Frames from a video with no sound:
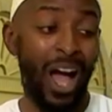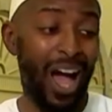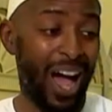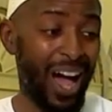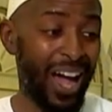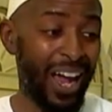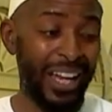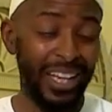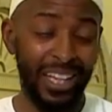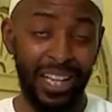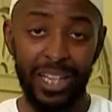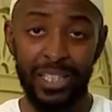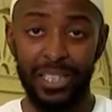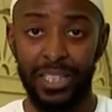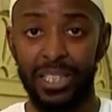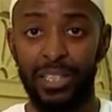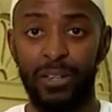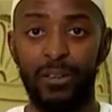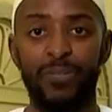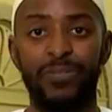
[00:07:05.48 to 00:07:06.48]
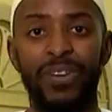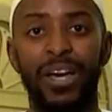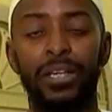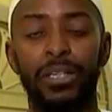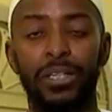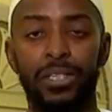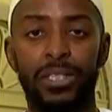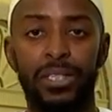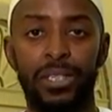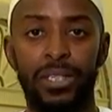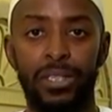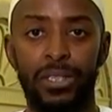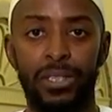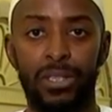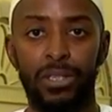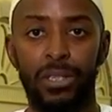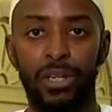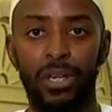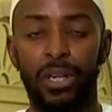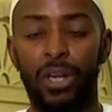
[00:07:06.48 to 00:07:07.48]
highlighting the
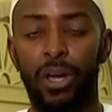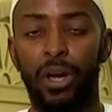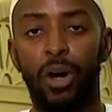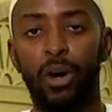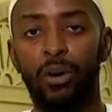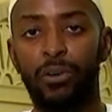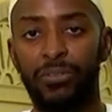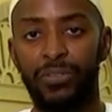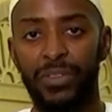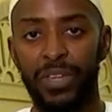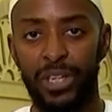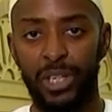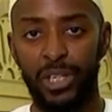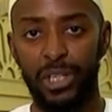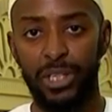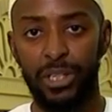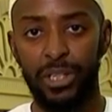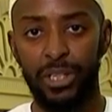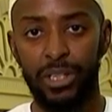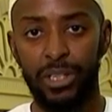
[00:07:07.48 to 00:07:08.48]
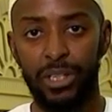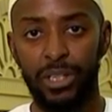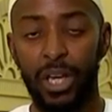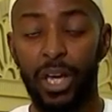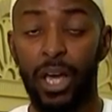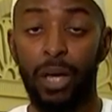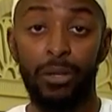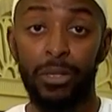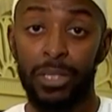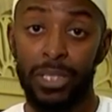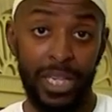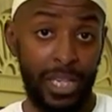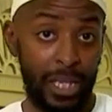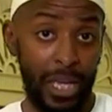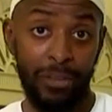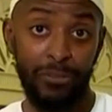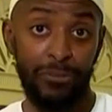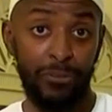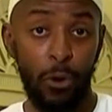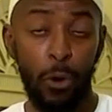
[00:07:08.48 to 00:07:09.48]
fallacies of their shirk,
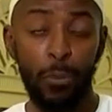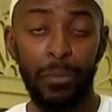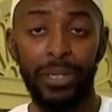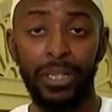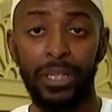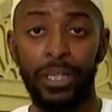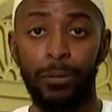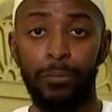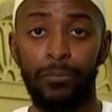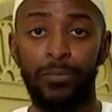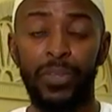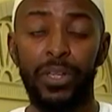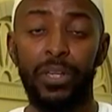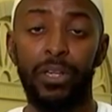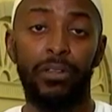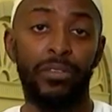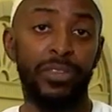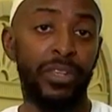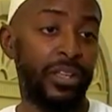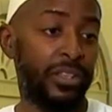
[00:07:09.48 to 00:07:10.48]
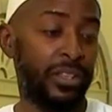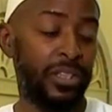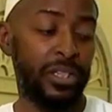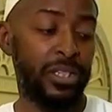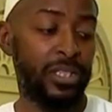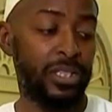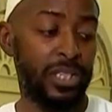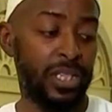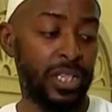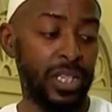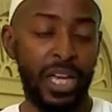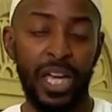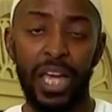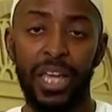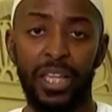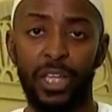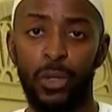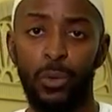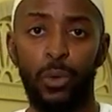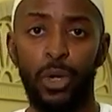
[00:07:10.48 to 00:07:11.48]
informing them that this thing
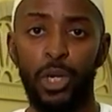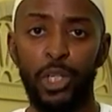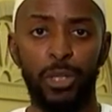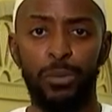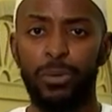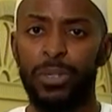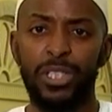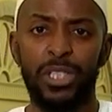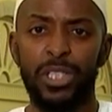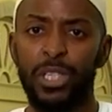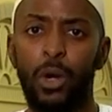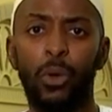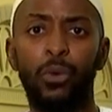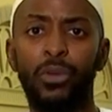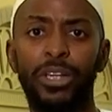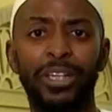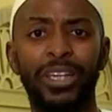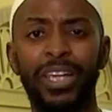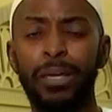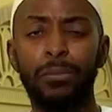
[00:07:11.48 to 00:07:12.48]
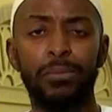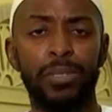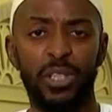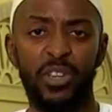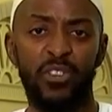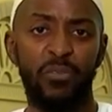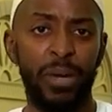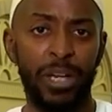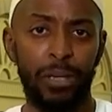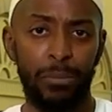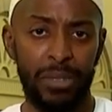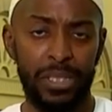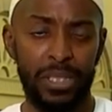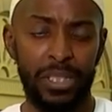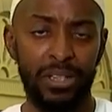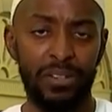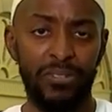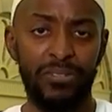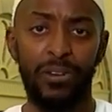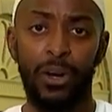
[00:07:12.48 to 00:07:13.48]
here that you worship is just only names that you've made up
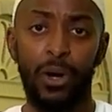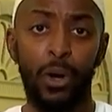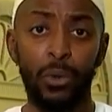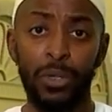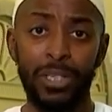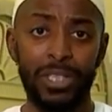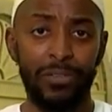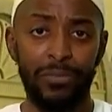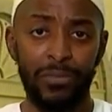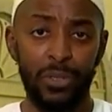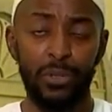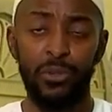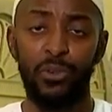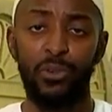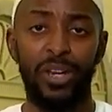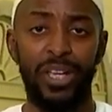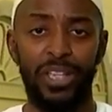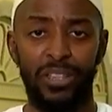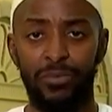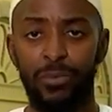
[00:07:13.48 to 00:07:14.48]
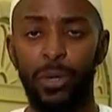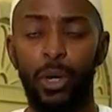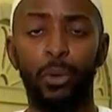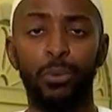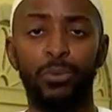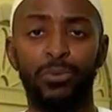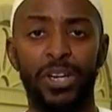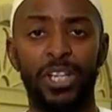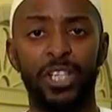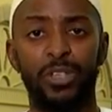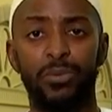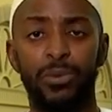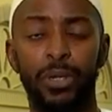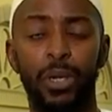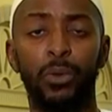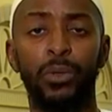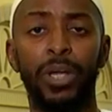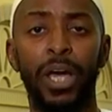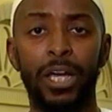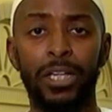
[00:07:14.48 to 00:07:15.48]
yourself, only something you've created with your own fashion, with
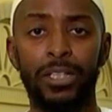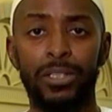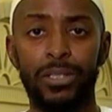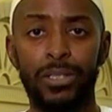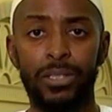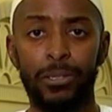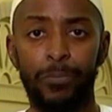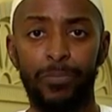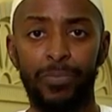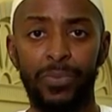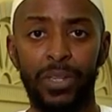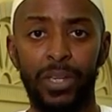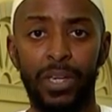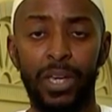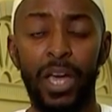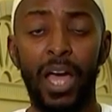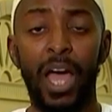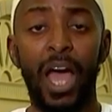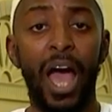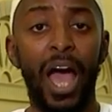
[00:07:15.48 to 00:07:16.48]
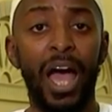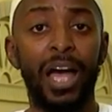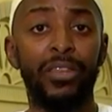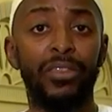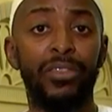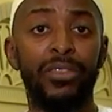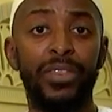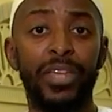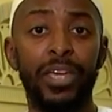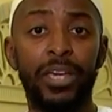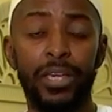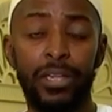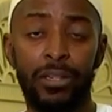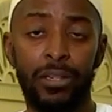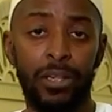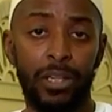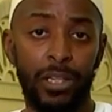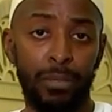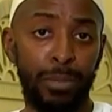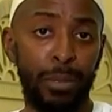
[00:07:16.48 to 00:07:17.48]
your own hands. And they,
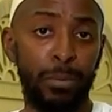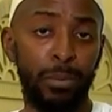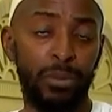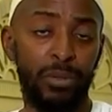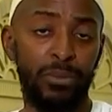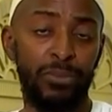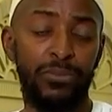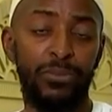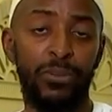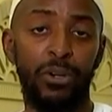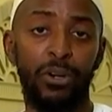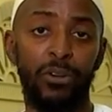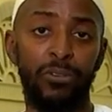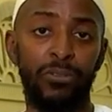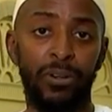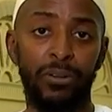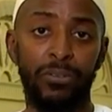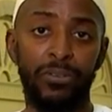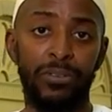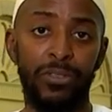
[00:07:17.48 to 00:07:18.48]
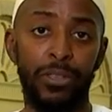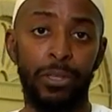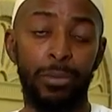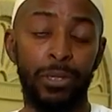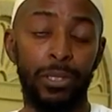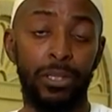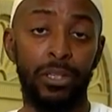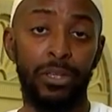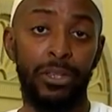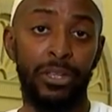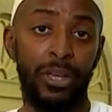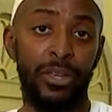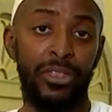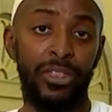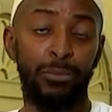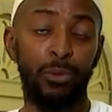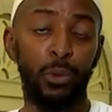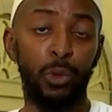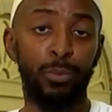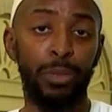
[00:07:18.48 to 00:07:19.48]
the people of the
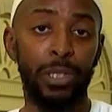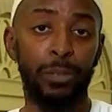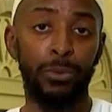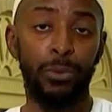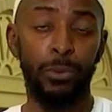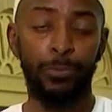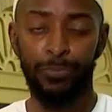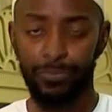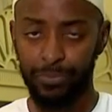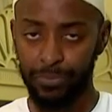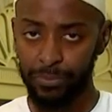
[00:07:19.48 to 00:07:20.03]
Thamud people,